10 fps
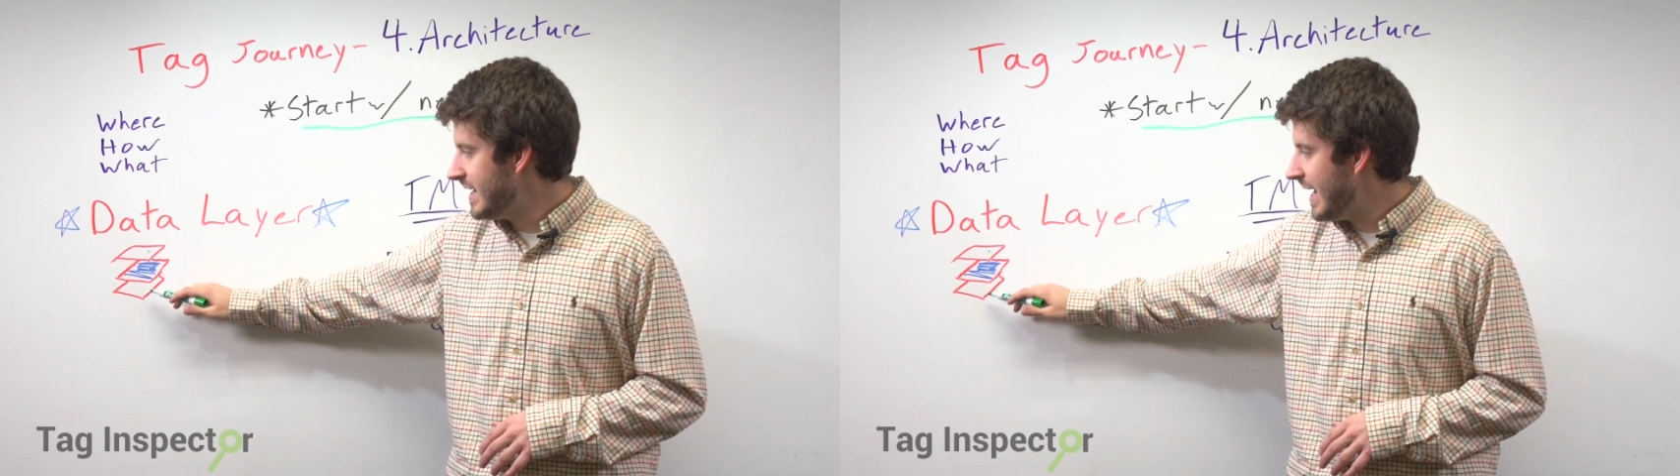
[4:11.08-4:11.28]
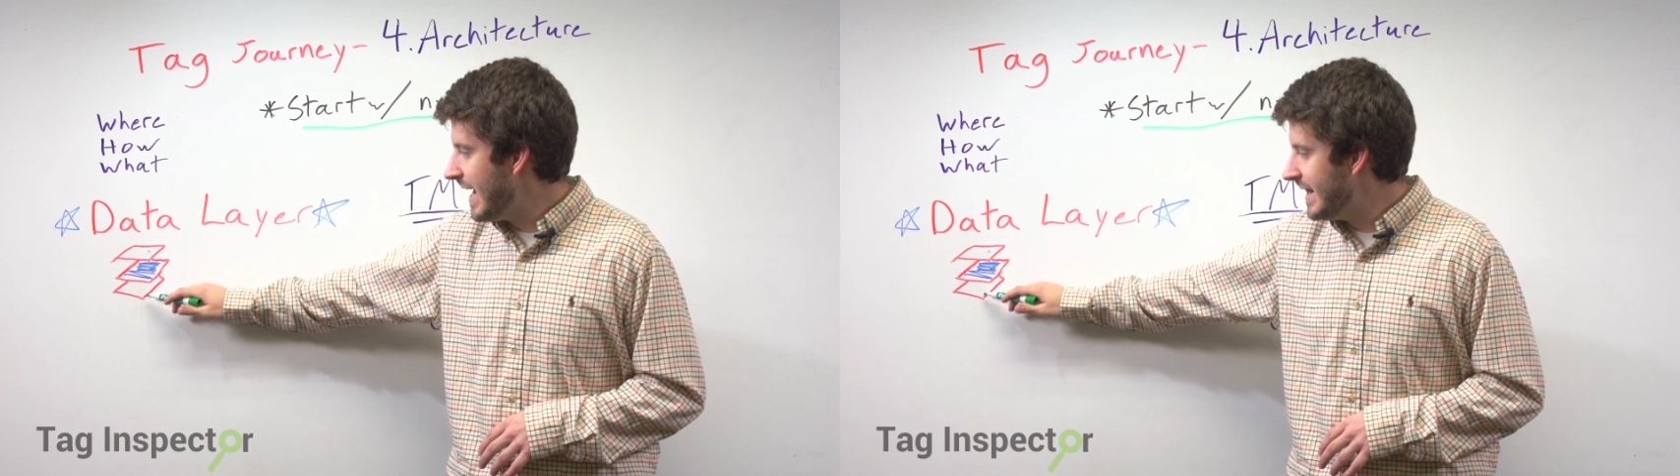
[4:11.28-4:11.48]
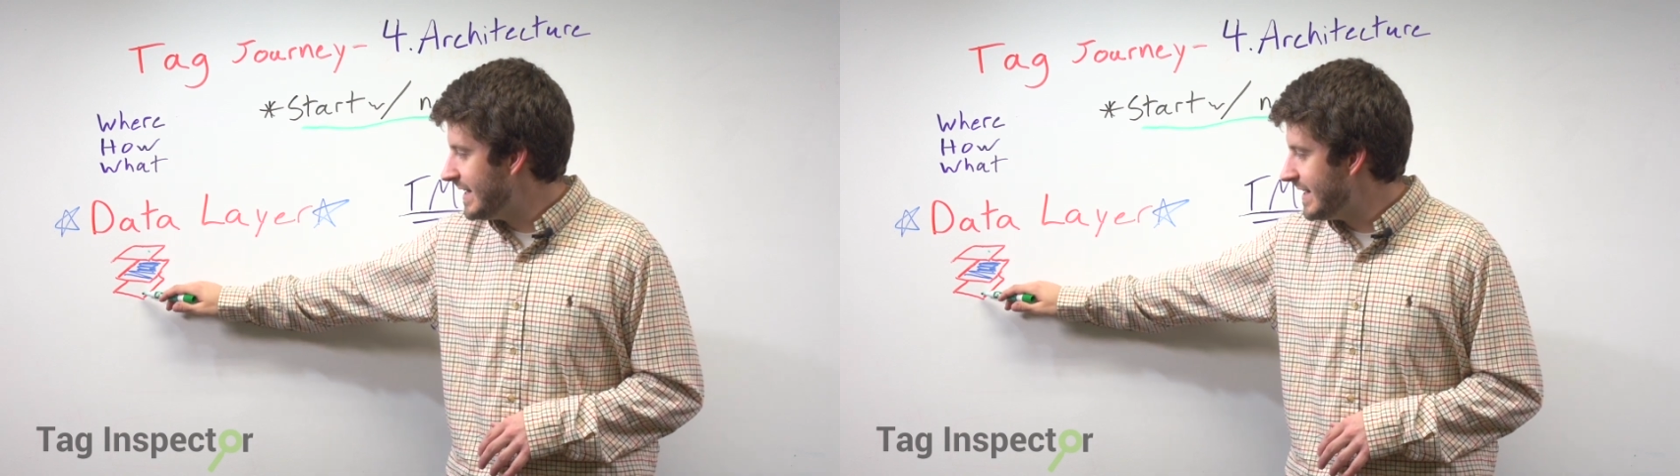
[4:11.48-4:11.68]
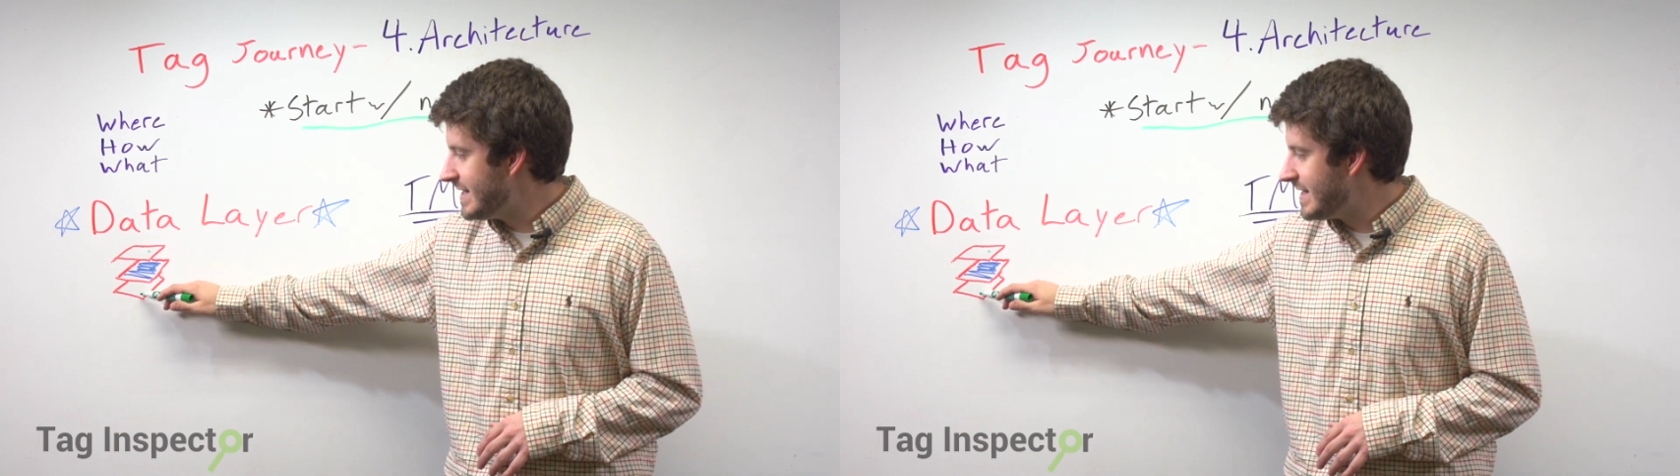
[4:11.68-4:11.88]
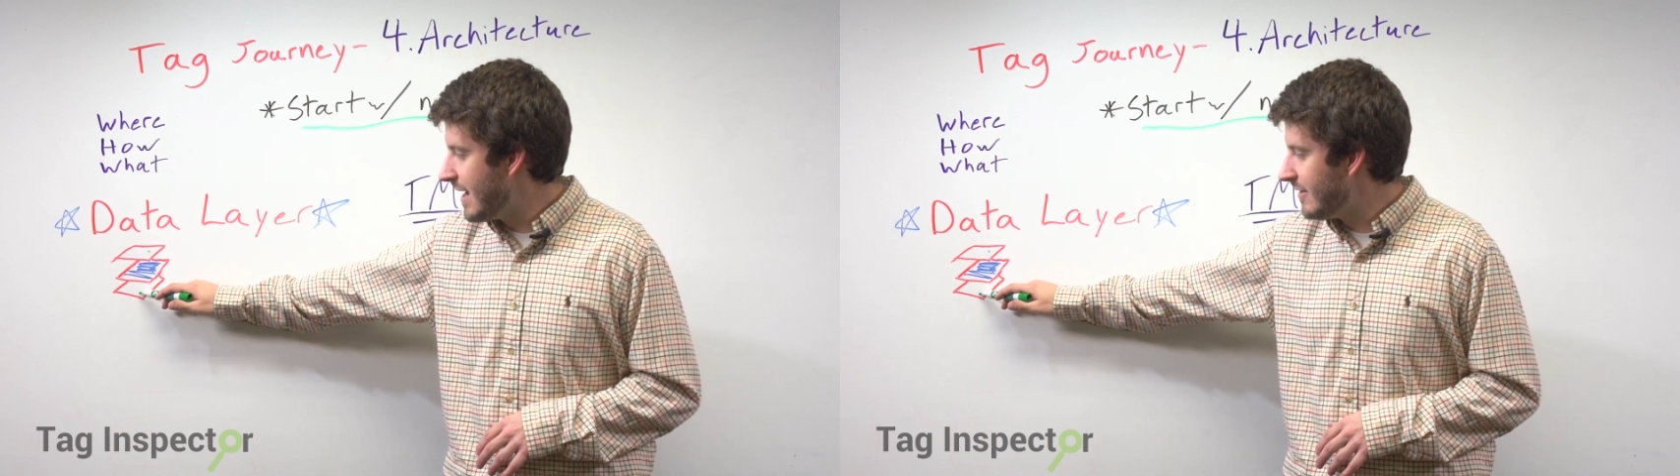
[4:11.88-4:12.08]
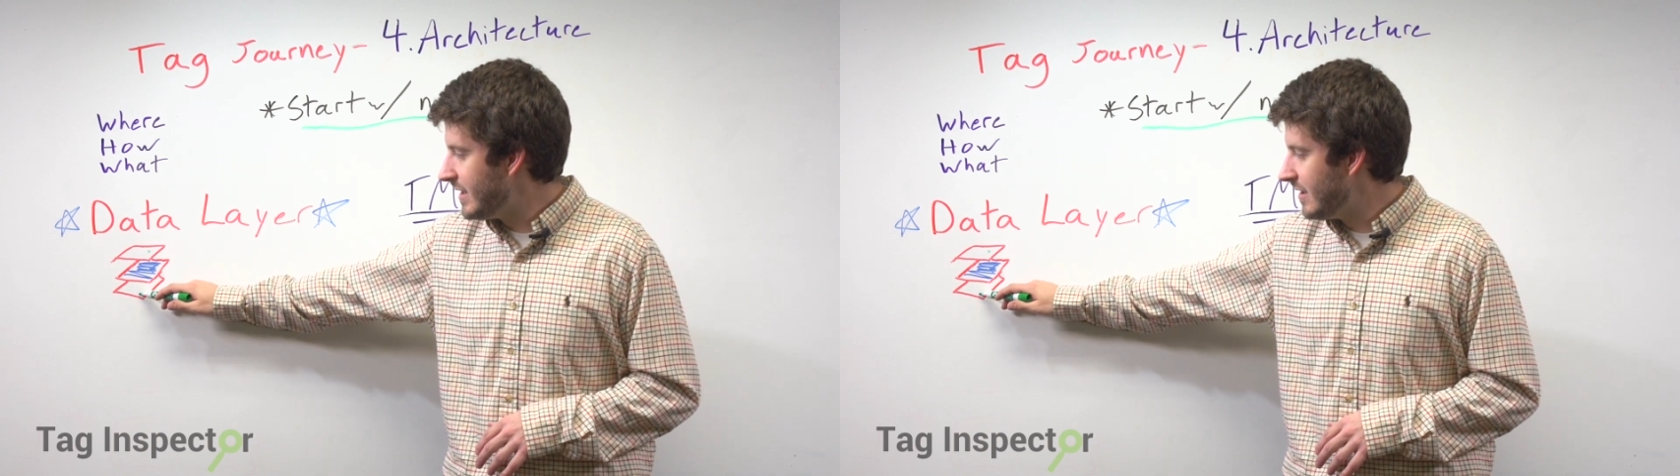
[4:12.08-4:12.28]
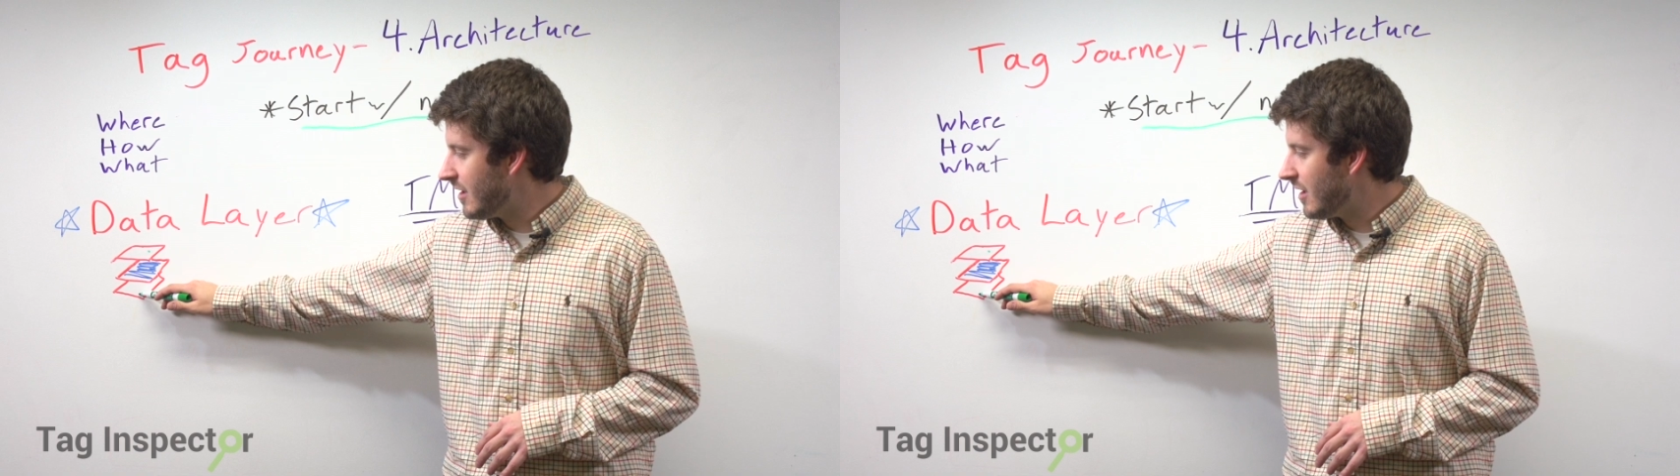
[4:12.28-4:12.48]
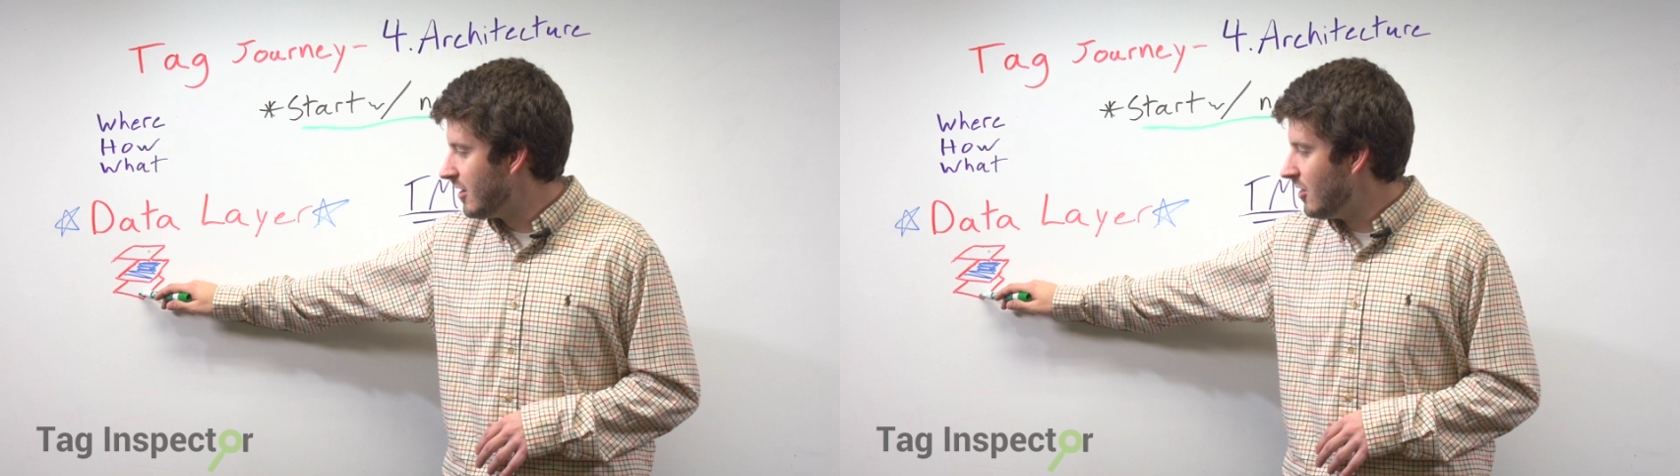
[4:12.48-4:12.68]
And then this down
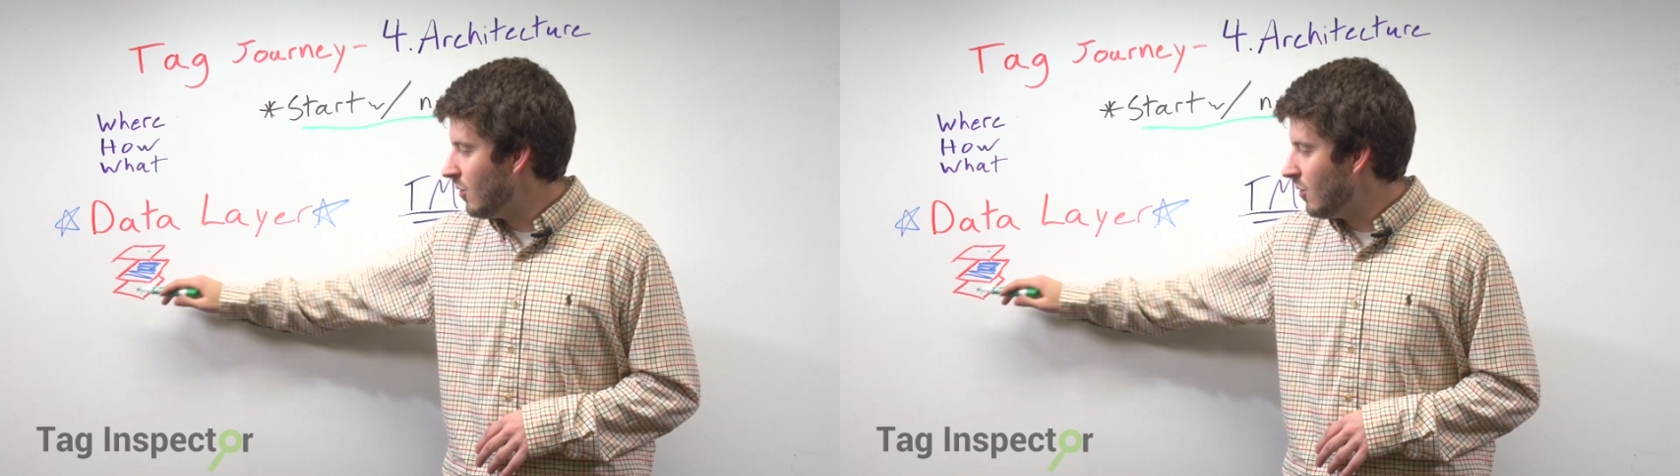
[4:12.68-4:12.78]
here